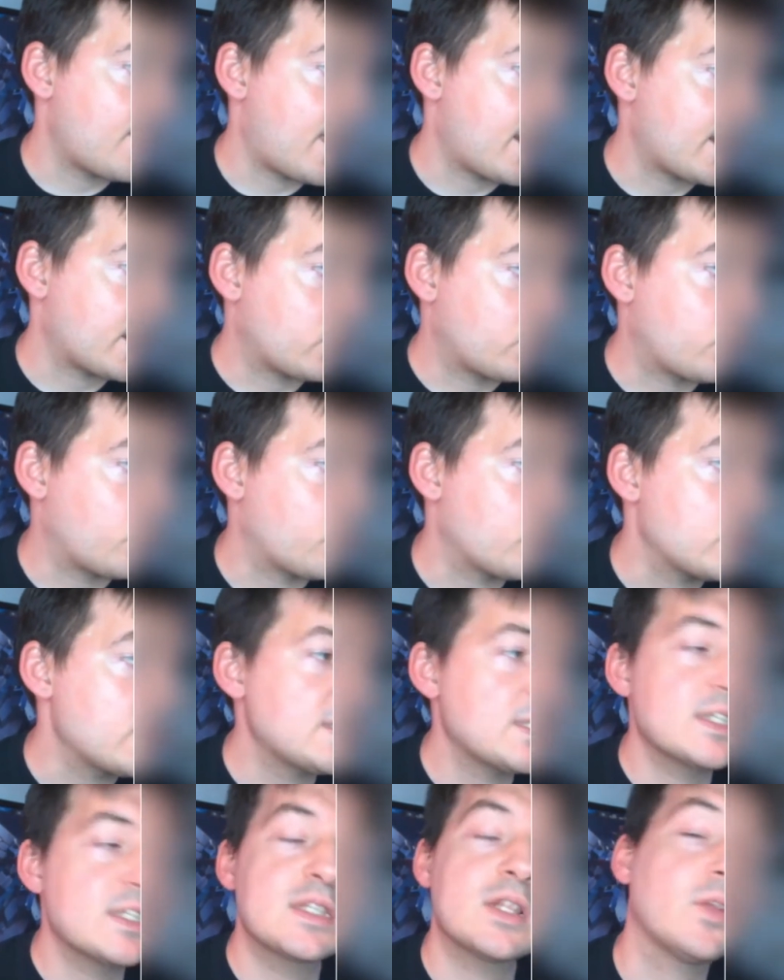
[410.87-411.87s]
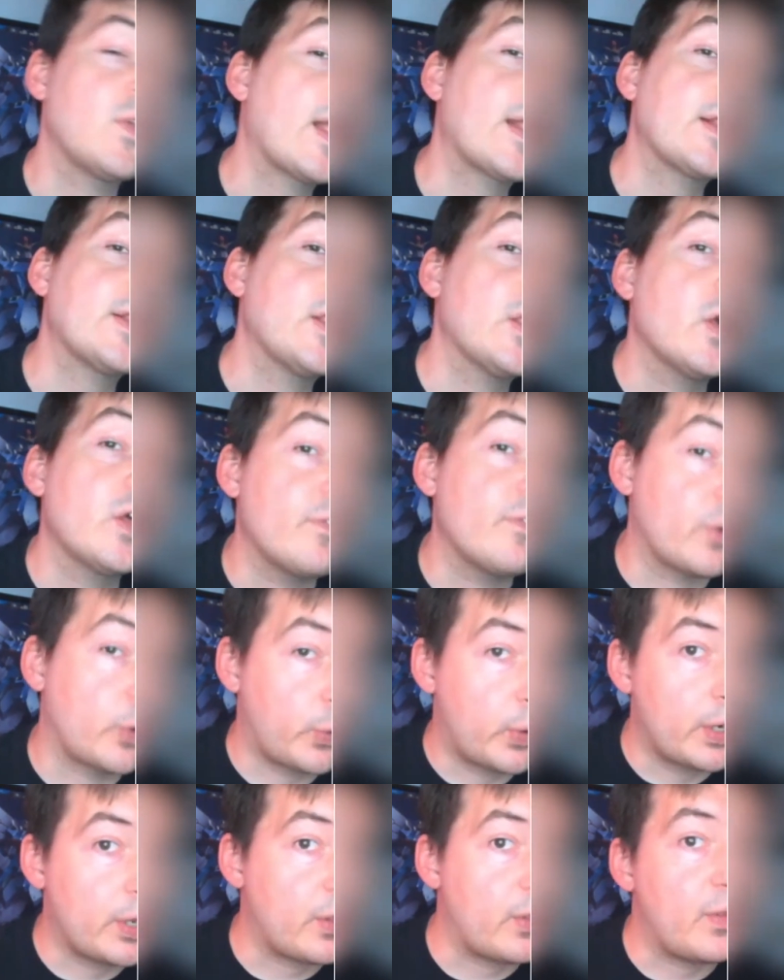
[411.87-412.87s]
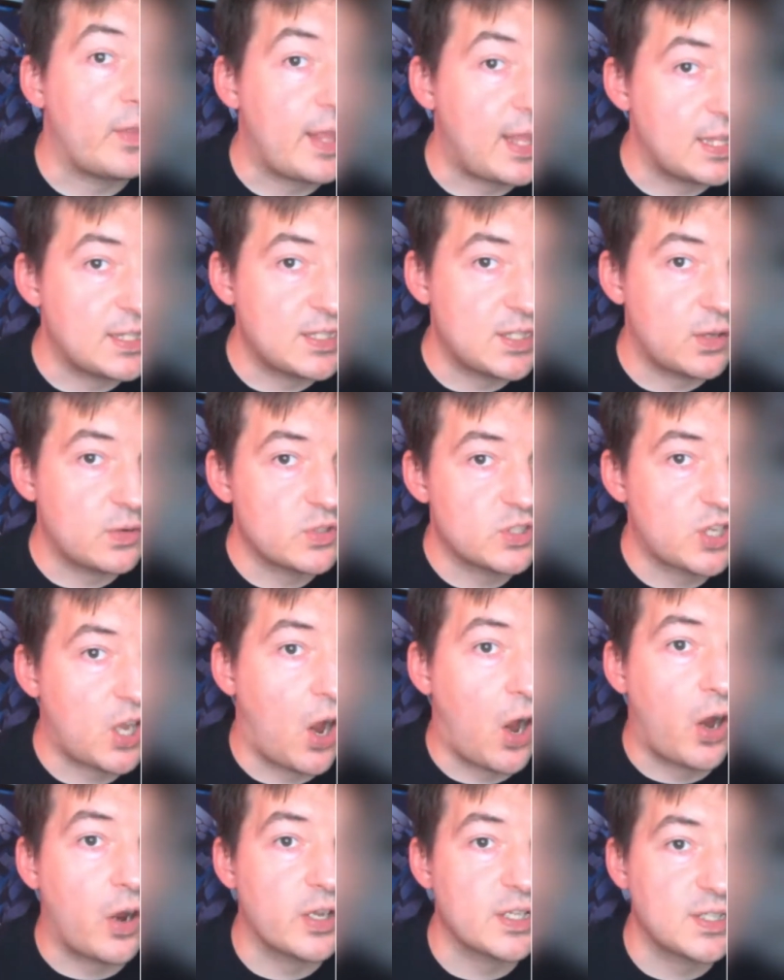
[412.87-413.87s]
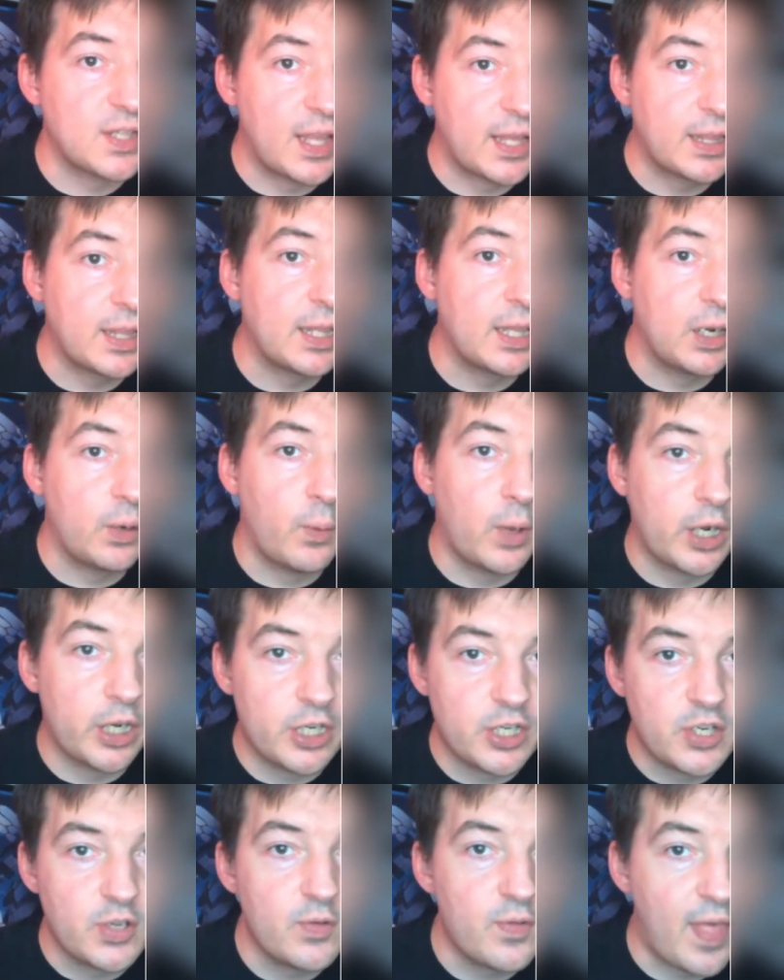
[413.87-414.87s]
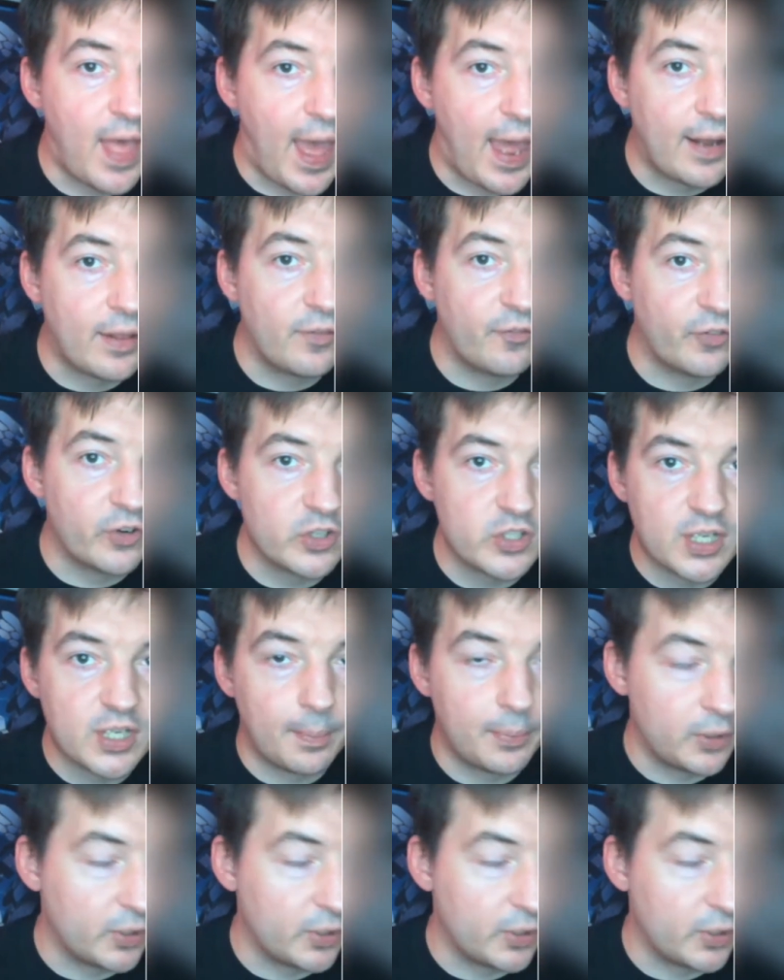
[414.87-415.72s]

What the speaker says: increases the likelihood of a critical hit. So Skarre is likely going to want to do that the first couple of